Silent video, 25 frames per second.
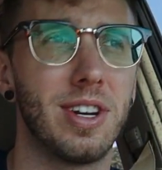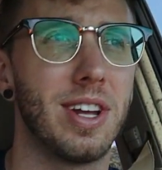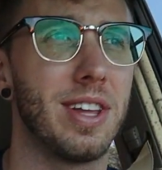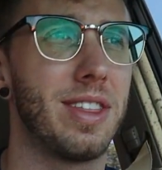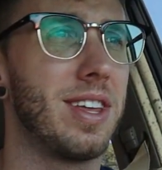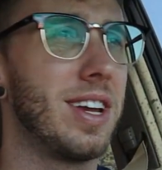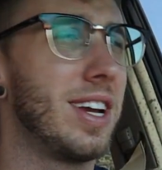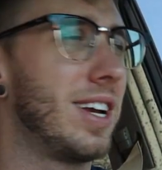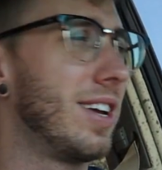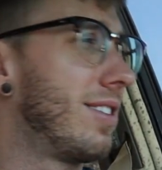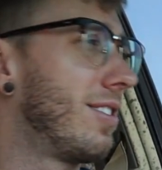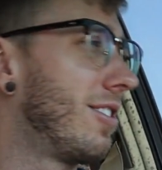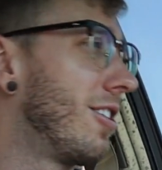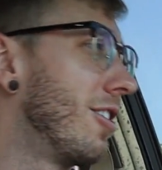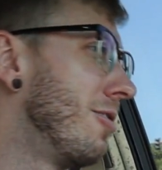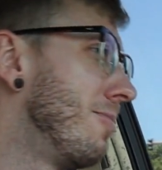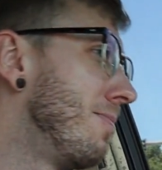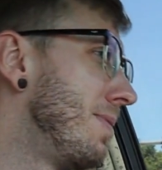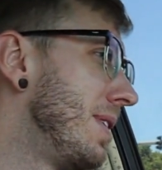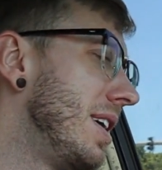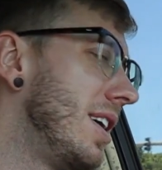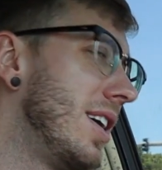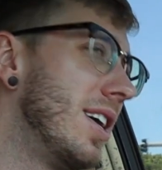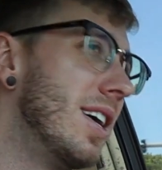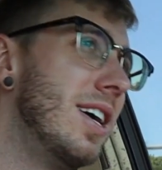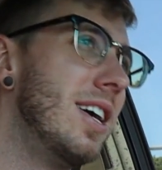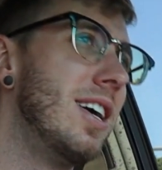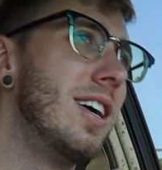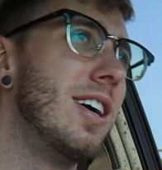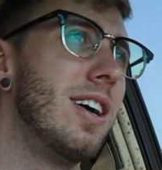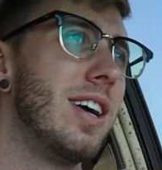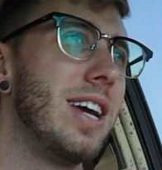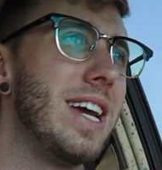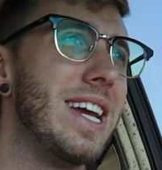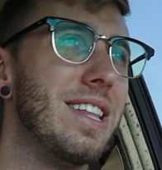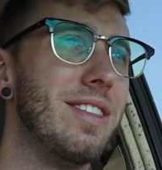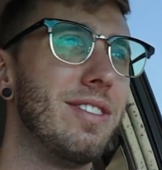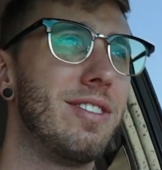I think it's going to be
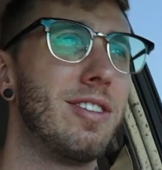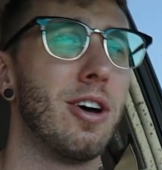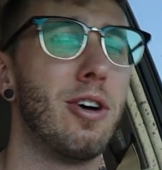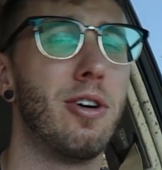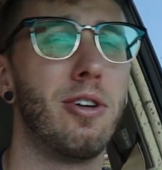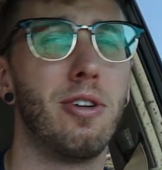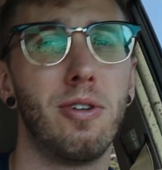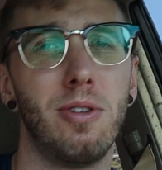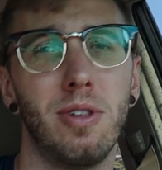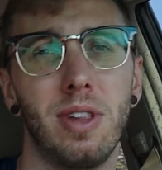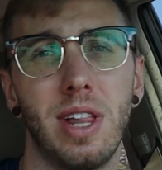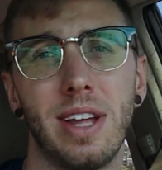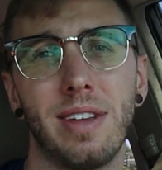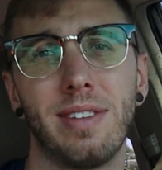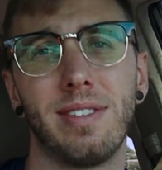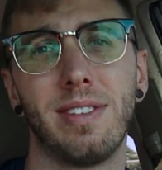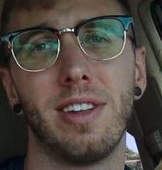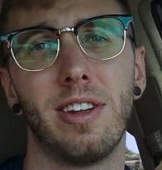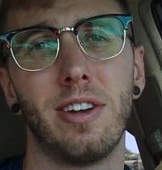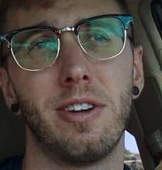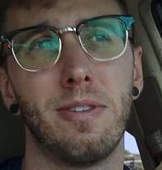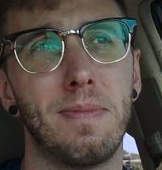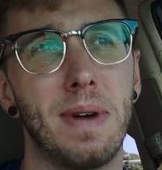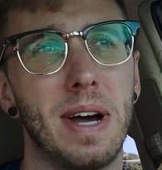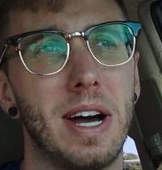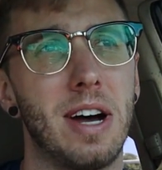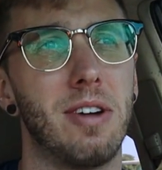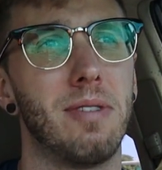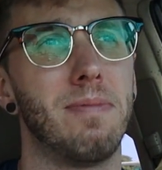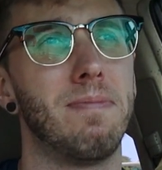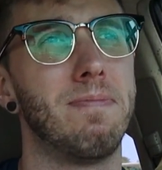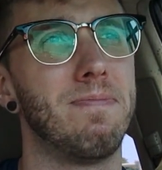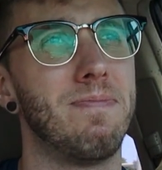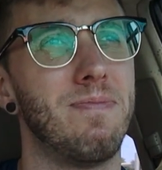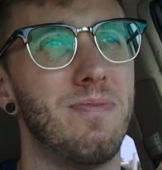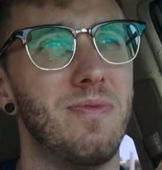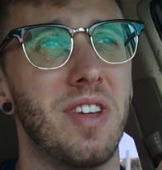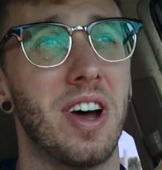in total less than about
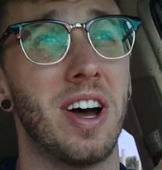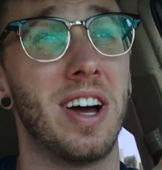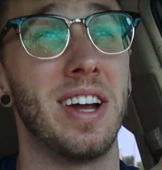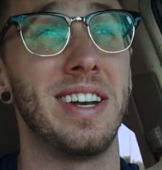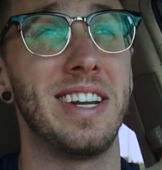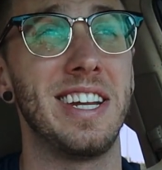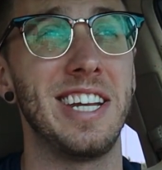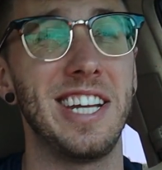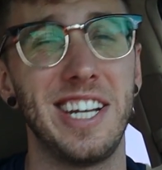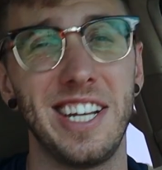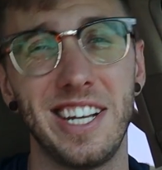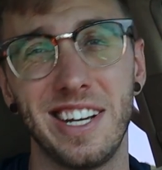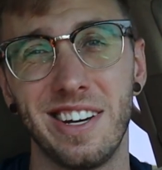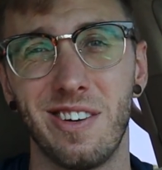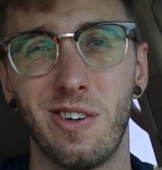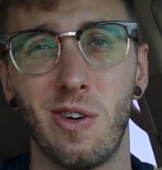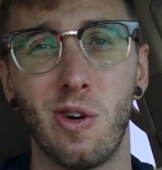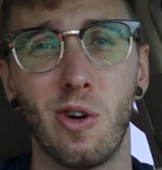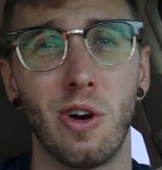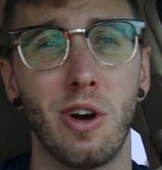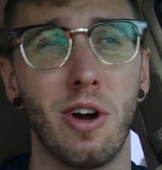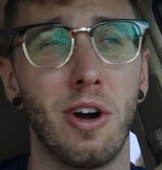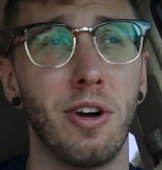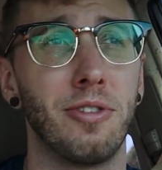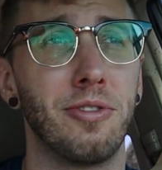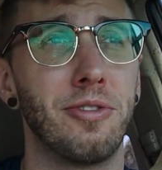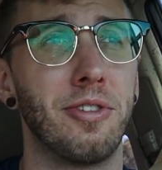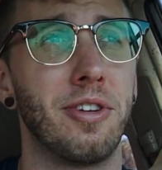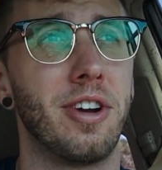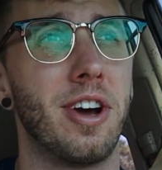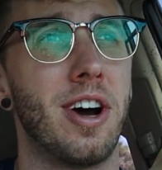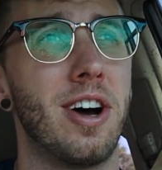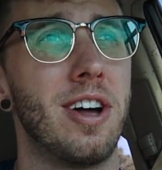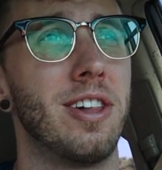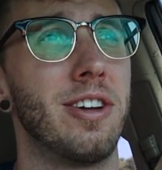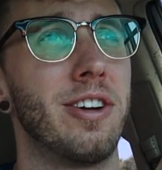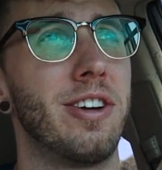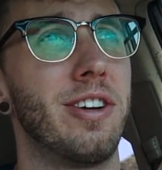$90 or
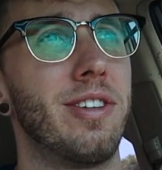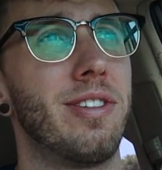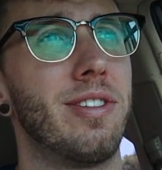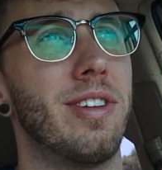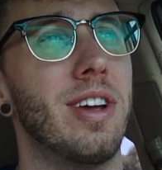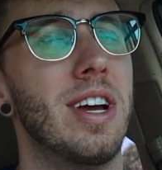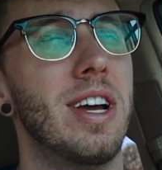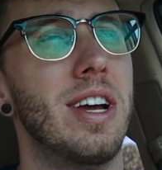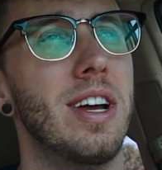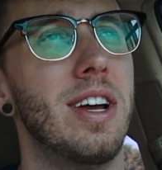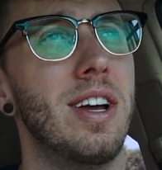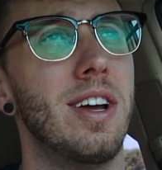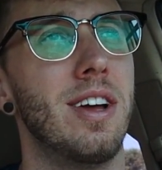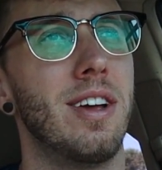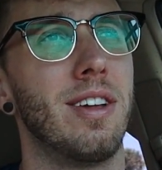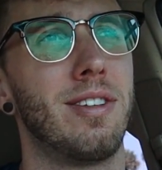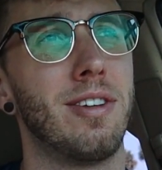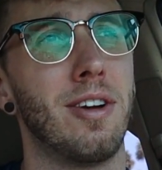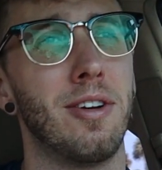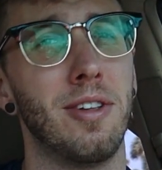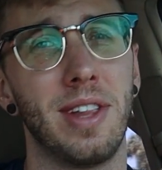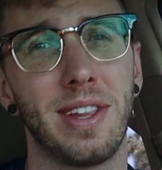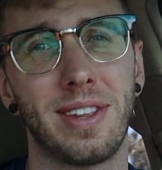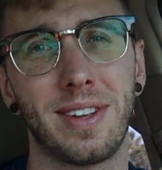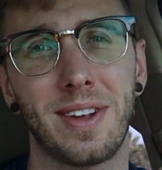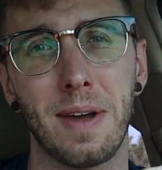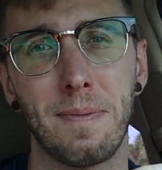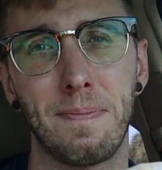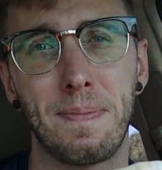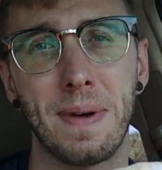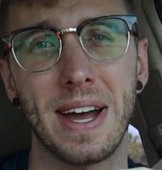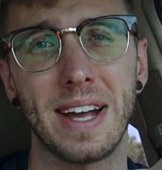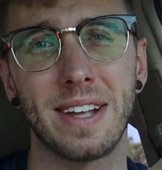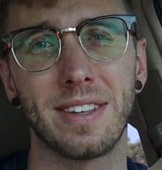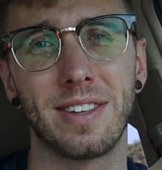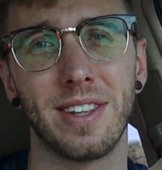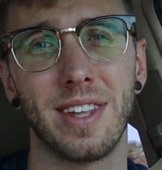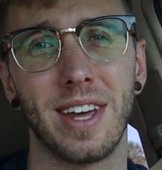$100. So let's get
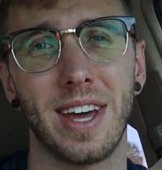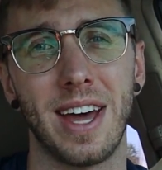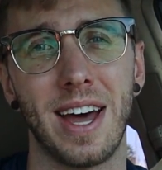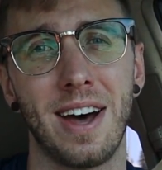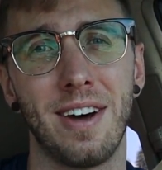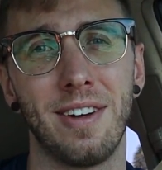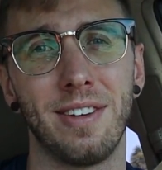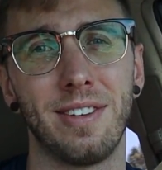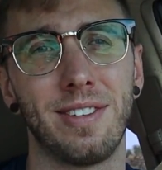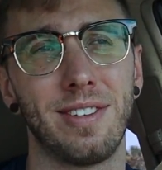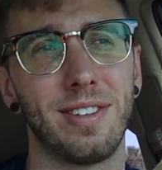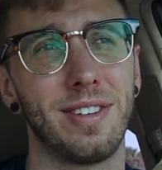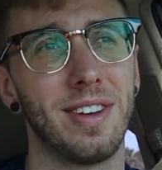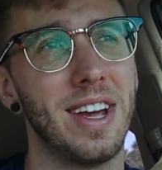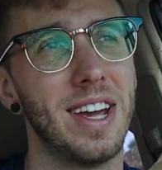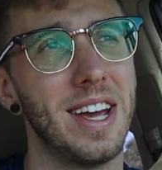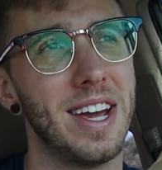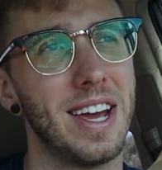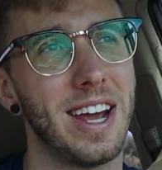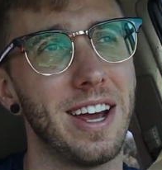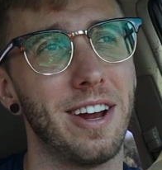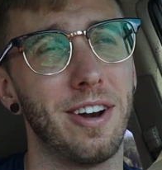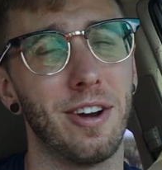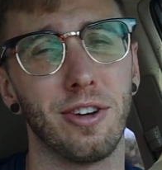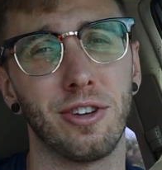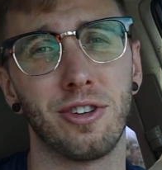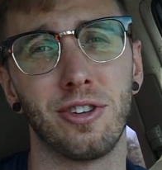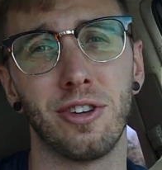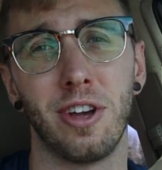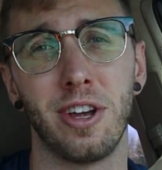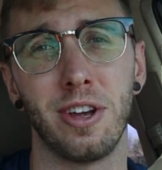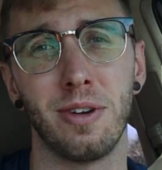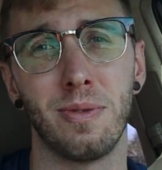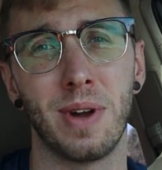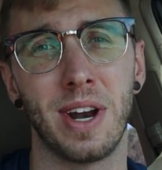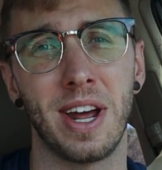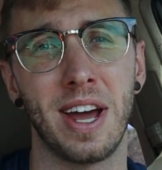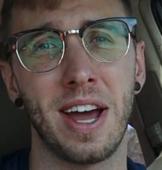back to the house and I'll show
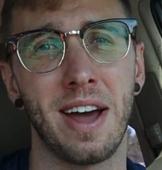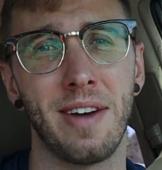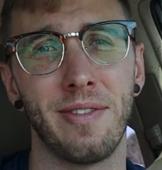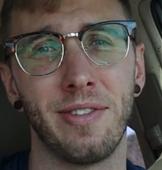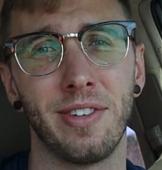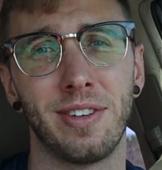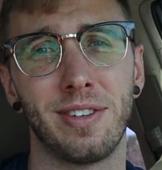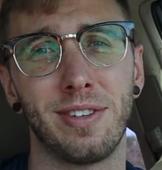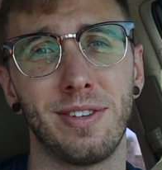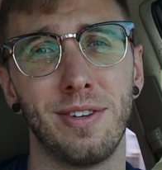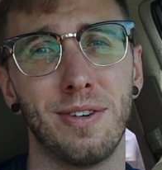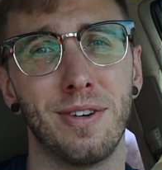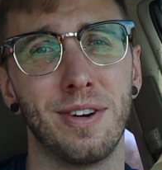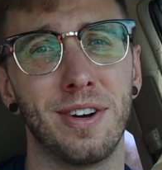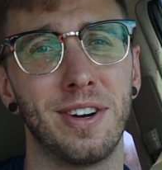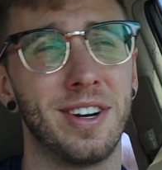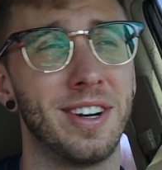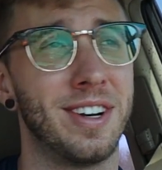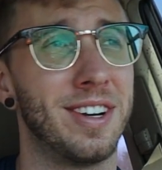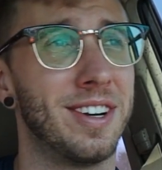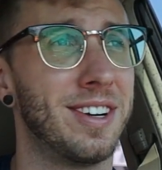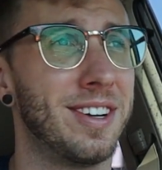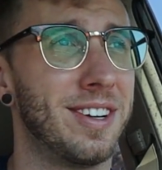you what I have in store.